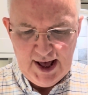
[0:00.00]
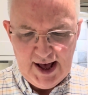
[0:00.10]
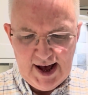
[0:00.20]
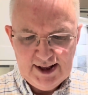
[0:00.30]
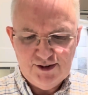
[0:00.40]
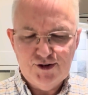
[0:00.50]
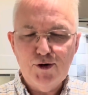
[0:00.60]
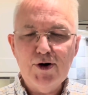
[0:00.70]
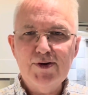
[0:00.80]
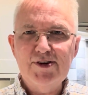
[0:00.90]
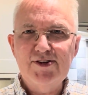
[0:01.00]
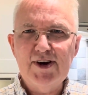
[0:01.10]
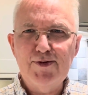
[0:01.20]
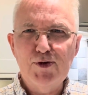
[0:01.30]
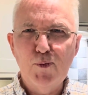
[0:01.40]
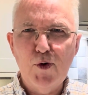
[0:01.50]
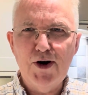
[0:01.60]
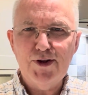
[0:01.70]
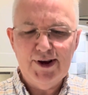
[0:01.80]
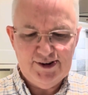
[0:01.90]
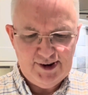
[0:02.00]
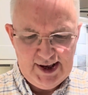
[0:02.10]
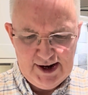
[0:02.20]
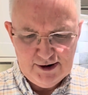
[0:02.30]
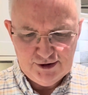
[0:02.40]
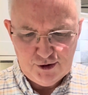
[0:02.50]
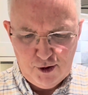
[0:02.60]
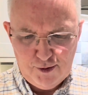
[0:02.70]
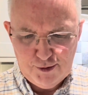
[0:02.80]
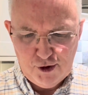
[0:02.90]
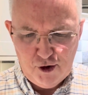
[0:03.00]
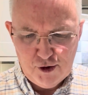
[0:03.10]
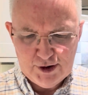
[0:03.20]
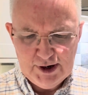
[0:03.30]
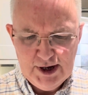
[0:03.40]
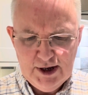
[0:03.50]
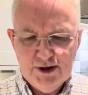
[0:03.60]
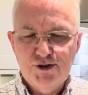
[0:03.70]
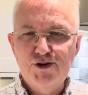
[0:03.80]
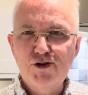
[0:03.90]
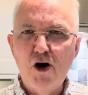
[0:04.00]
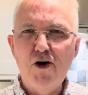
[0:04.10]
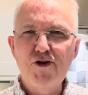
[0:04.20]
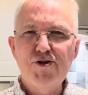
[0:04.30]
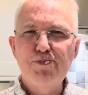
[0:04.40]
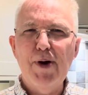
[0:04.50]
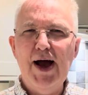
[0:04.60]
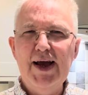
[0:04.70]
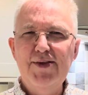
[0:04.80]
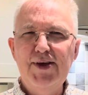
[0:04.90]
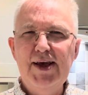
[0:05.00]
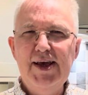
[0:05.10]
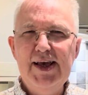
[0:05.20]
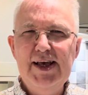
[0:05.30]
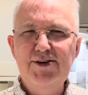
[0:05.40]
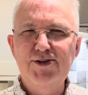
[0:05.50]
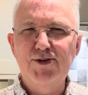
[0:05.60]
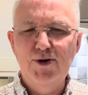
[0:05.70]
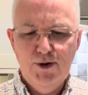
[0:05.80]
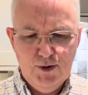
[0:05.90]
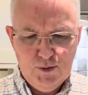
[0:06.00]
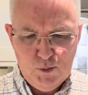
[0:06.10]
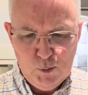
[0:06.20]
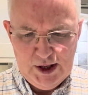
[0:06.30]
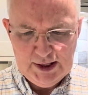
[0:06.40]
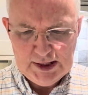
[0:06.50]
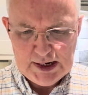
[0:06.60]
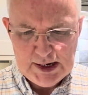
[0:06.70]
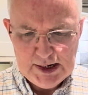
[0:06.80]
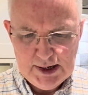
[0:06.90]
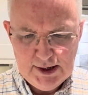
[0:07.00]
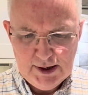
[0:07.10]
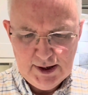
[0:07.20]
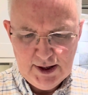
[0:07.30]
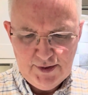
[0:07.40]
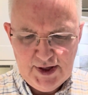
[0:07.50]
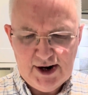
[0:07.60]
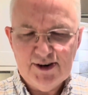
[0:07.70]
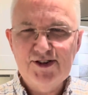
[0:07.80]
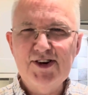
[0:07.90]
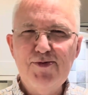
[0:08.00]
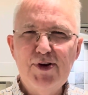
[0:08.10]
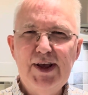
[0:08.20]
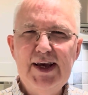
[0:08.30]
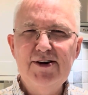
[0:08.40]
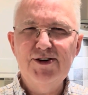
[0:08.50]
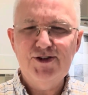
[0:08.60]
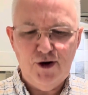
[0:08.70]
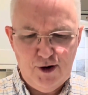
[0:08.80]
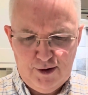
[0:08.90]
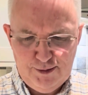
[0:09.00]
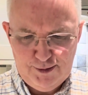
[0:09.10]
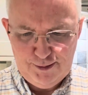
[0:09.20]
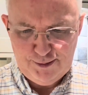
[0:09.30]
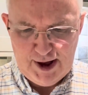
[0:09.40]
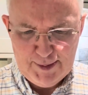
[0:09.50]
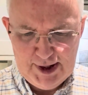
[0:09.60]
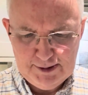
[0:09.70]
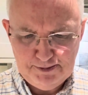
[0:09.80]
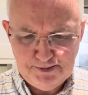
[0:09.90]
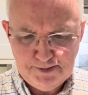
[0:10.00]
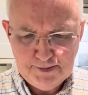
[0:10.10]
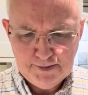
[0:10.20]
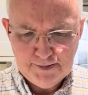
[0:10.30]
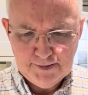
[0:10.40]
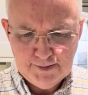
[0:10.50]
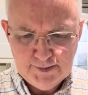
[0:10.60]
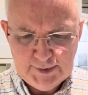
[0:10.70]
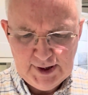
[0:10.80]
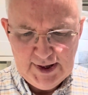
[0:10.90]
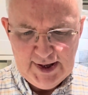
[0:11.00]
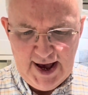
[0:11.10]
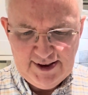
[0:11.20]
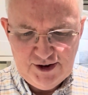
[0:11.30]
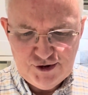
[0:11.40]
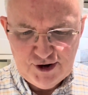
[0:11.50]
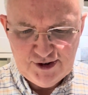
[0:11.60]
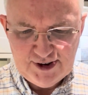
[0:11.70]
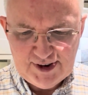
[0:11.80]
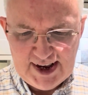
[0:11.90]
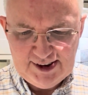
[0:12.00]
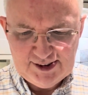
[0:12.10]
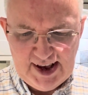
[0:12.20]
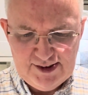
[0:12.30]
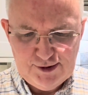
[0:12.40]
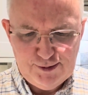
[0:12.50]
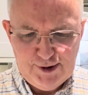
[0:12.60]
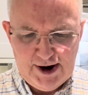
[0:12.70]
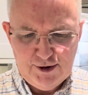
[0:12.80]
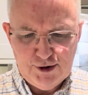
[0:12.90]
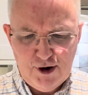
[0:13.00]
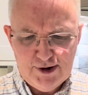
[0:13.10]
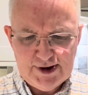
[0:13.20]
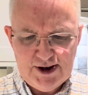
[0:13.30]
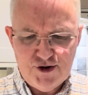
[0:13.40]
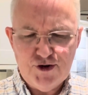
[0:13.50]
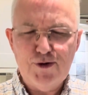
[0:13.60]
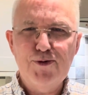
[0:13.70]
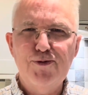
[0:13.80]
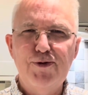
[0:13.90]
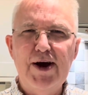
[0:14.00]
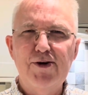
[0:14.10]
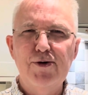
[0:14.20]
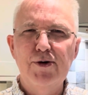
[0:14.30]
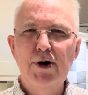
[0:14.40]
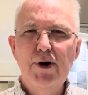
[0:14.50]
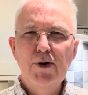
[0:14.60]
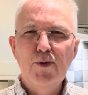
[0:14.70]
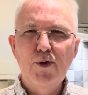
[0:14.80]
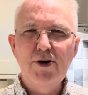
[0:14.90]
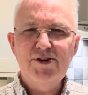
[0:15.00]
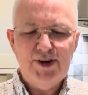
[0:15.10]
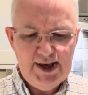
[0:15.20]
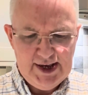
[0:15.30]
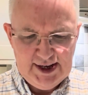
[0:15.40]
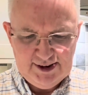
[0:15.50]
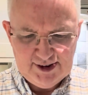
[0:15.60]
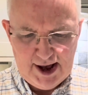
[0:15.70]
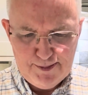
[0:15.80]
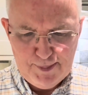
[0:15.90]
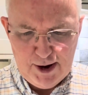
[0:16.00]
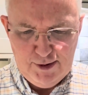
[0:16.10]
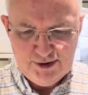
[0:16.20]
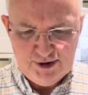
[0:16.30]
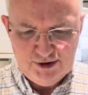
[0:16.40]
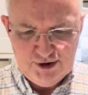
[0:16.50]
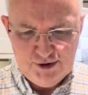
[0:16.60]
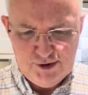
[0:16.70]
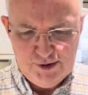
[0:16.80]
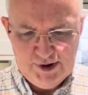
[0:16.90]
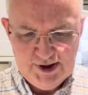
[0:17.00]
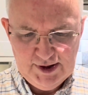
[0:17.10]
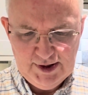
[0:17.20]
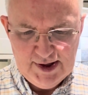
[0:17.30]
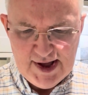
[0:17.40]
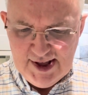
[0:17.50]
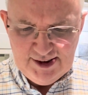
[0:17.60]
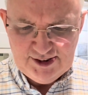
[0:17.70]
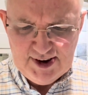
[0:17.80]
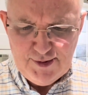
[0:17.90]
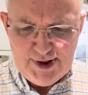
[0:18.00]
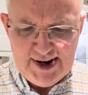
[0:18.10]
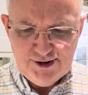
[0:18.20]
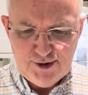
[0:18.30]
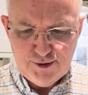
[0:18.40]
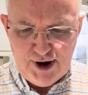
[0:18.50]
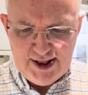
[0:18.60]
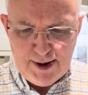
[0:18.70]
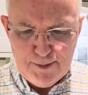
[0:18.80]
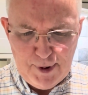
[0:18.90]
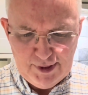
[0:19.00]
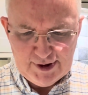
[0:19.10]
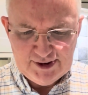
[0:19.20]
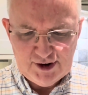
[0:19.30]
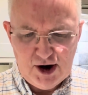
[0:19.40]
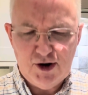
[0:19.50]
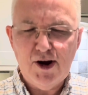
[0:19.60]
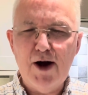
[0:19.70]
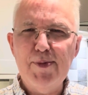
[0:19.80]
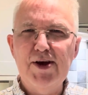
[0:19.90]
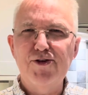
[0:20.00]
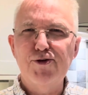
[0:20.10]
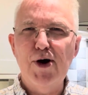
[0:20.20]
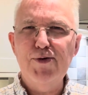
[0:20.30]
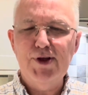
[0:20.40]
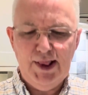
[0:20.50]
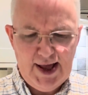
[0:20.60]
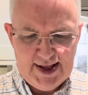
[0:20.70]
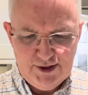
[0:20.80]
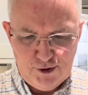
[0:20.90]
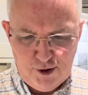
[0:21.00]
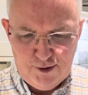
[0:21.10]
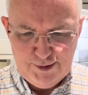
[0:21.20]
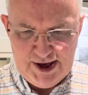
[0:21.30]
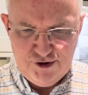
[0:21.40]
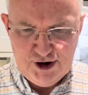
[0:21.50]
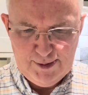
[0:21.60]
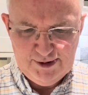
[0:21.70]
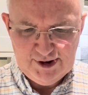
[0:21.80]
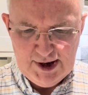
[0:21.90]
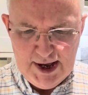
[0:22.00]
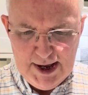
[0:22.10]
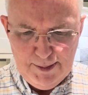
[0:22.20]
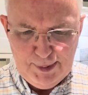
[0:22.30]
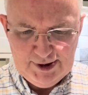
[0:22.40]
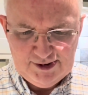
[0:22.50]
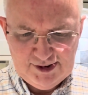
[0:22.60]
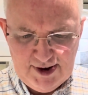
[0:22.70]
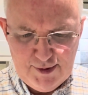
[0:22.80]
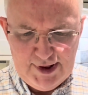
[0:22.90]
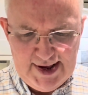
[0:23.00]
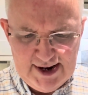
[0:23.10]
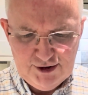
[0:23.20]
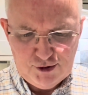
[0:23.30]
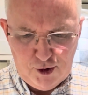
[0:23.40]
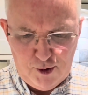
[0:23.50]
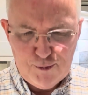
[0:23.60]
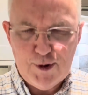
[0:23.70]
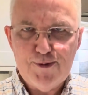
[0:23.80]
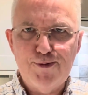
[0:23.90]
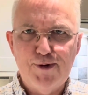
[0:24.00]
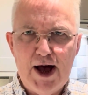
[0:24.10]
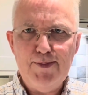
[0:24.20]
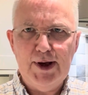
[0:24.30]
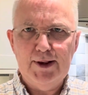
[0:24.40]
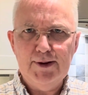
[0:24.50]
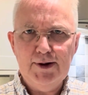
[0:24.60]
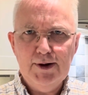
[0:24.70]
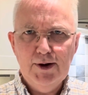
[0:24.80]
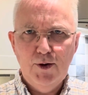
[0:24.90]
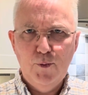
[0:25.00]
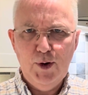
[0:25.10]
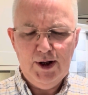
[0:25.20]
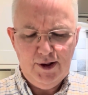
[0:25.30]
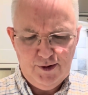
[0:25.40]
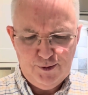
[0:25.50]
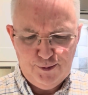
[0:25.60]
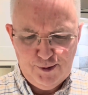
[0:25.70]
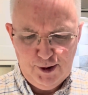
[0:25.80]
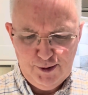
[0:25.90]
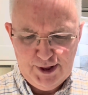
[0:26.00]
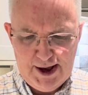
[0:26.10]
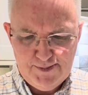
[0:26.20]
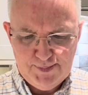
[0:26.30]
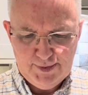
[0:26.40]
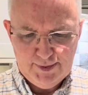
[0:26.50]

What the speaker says: and so are the 7 worthless ears of corn scorched by the east wind. They are 7 years of famine. It is just as I said to Pharaoh. God has shown Pharaoh what he is about to do. 7 years of great abundance are coming throughout the land of Egypt, but 7 years of famine will follow them.